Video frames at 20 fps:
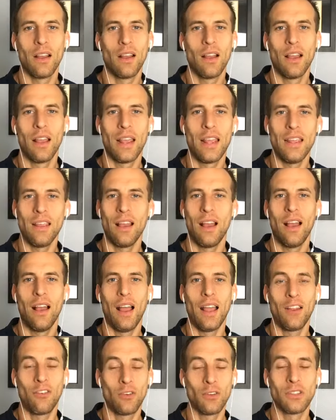I hate,
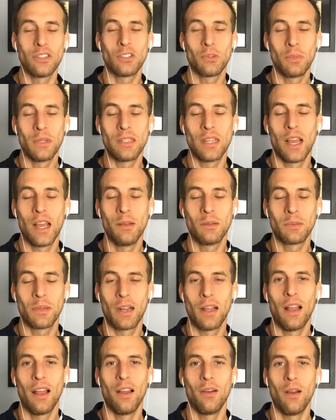I have heard this so many times,
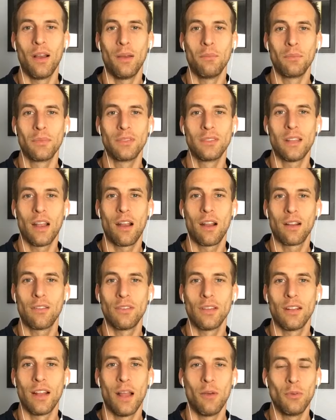but I, I'm tired
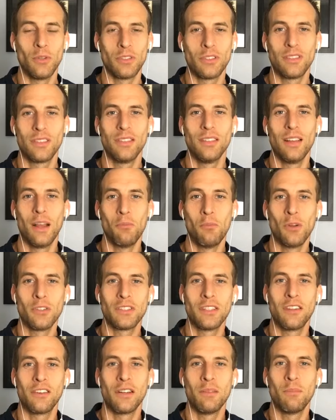of it. I wish I
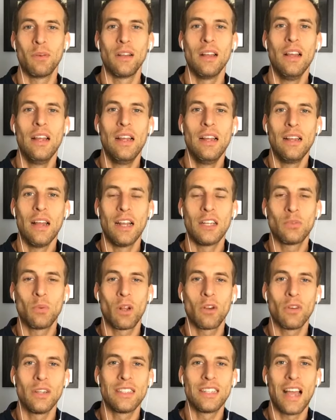wasn't hearing it, but I just
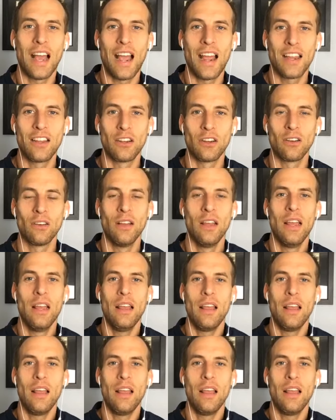want to retire.